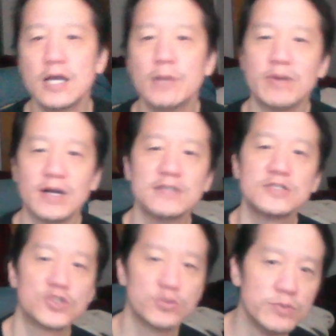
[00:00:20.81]
by
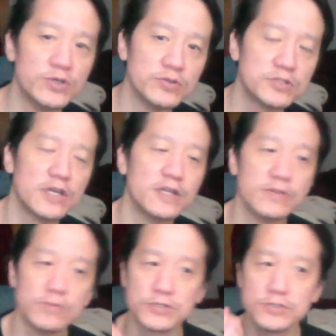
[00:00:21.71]
Sir Moose, and you
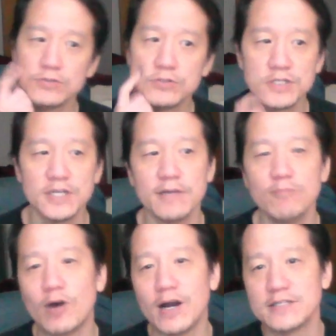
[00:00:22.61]
will soon see
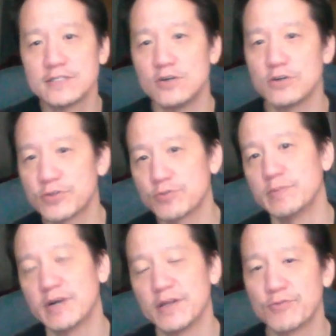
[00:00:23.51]
why it's called
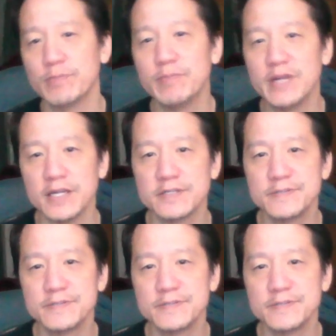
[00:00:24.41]
3x3 Minis.